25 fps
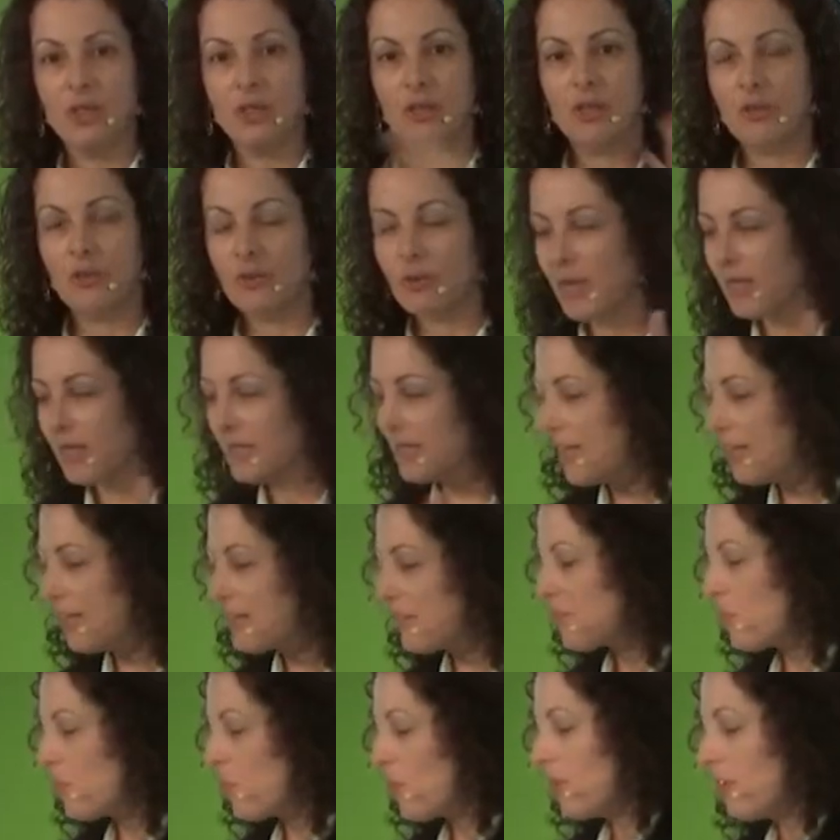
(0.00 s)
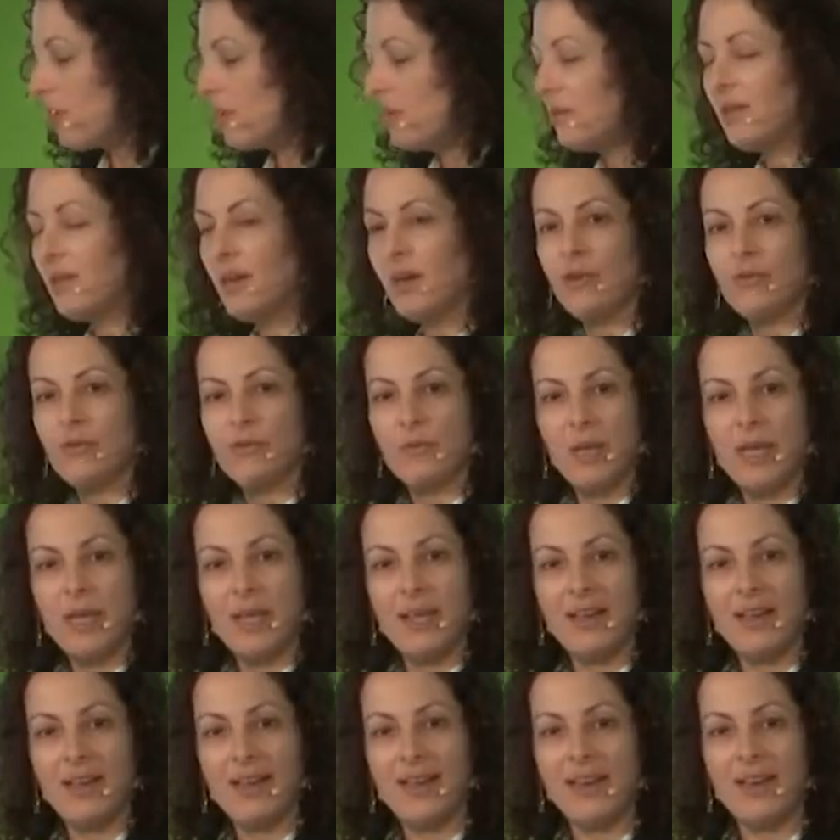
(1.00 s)
You get tons more of
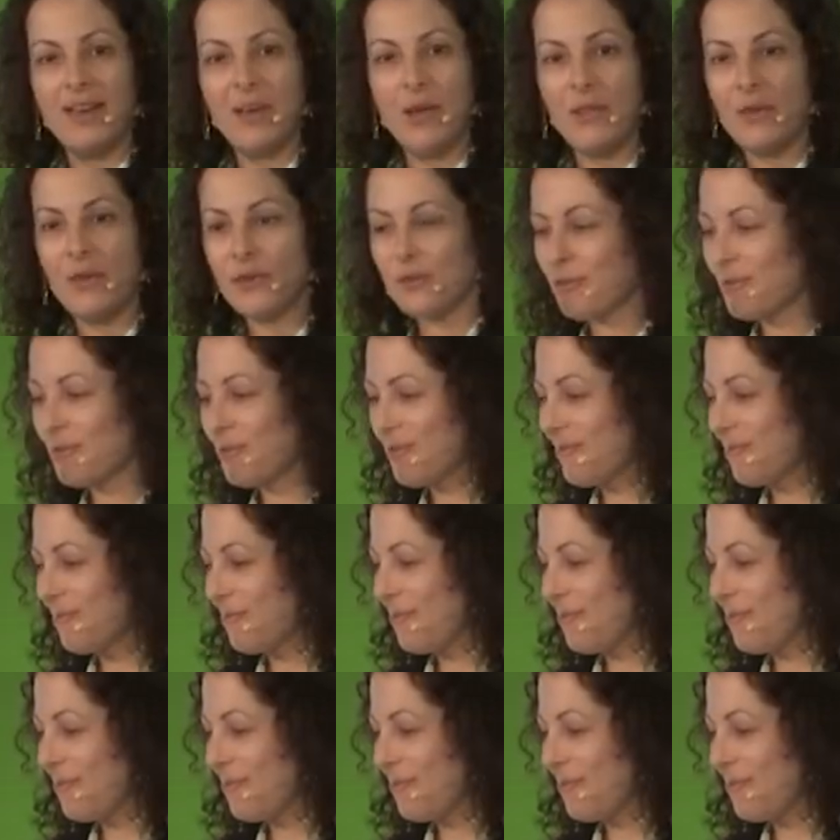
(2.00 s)
me and others.